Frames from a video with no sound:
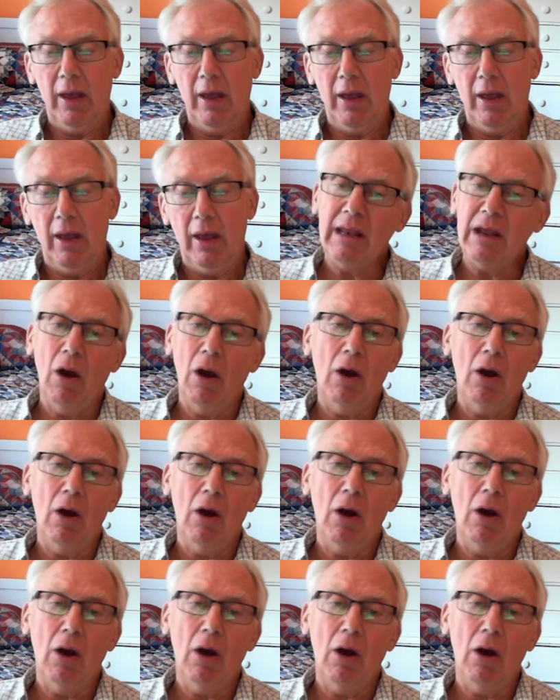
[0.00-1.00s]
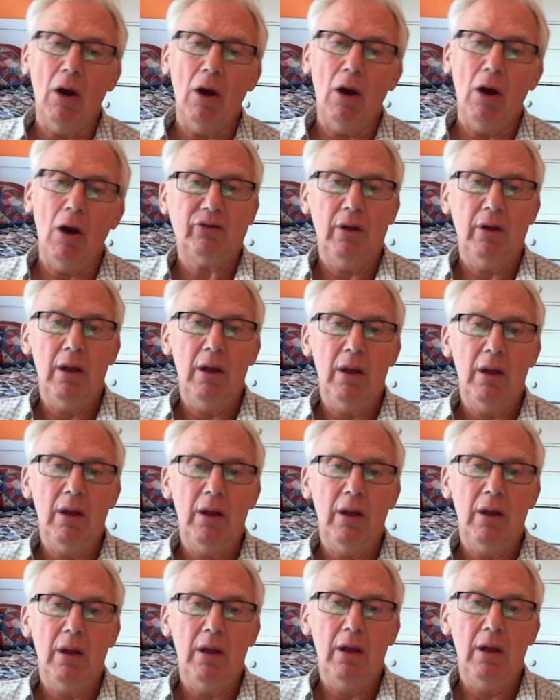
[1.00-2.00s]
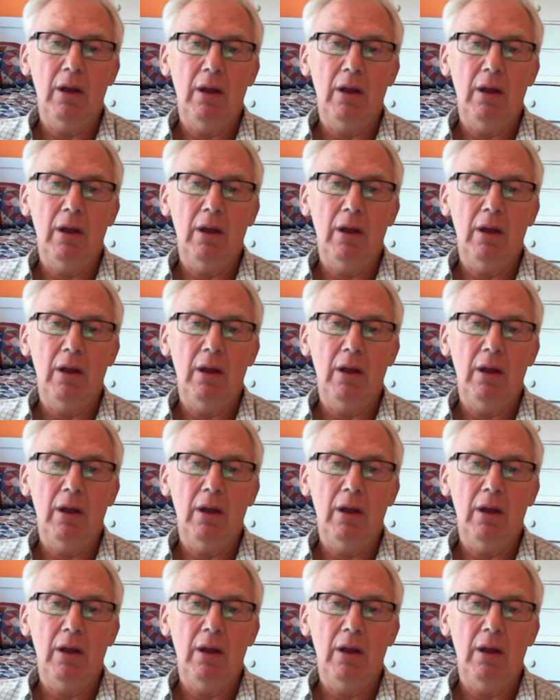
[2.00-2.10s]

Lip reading: any other costs that